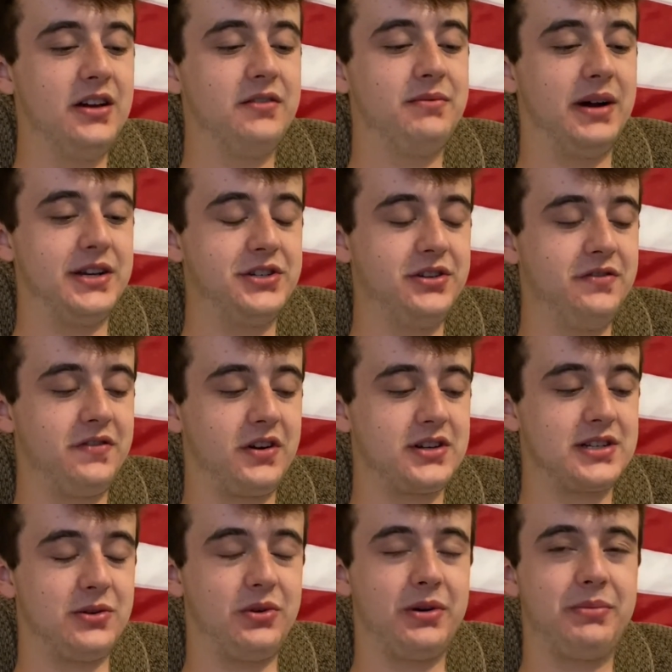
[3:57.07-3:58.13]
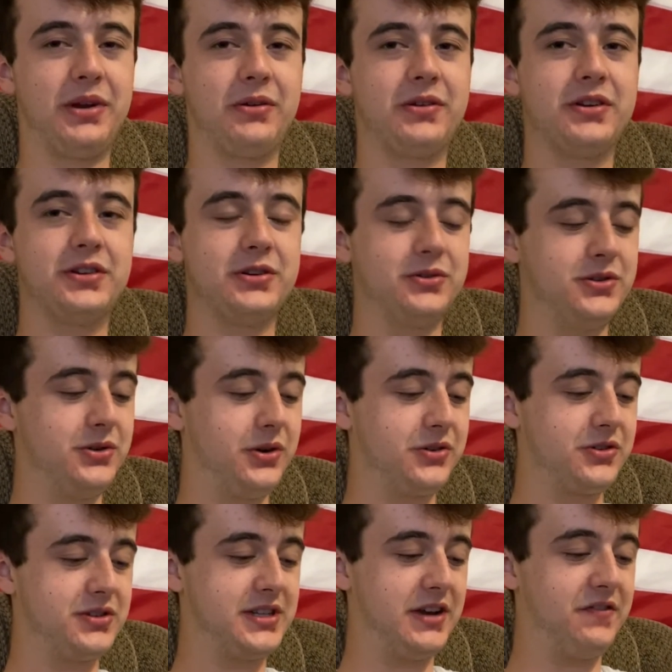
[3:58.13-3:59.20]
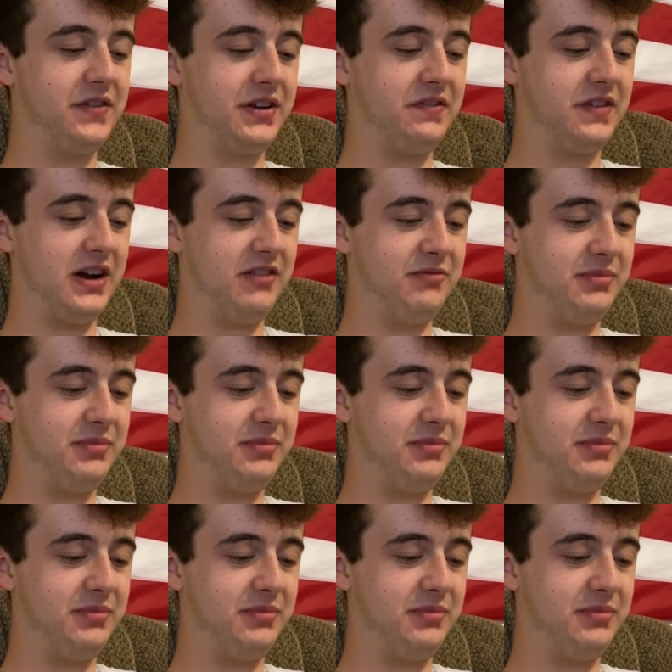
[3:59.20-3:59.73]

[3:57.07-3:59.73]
By June first, I want to be able to do two hundred seventy-five